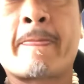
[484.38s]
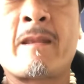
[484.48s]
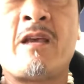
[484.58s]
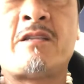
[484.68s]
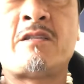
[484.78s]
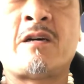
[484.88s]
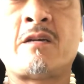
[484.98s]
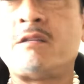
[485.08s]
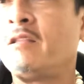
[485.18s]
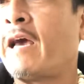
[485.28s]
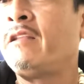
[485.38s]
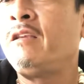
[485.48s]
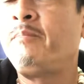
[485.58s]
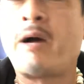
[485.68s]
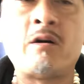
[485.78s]
it's a
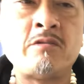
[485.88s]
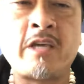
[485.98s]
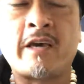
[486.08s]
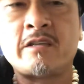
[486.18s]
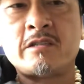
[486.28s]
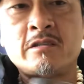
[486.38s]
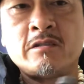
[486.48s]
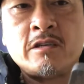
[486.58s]
90-pound test.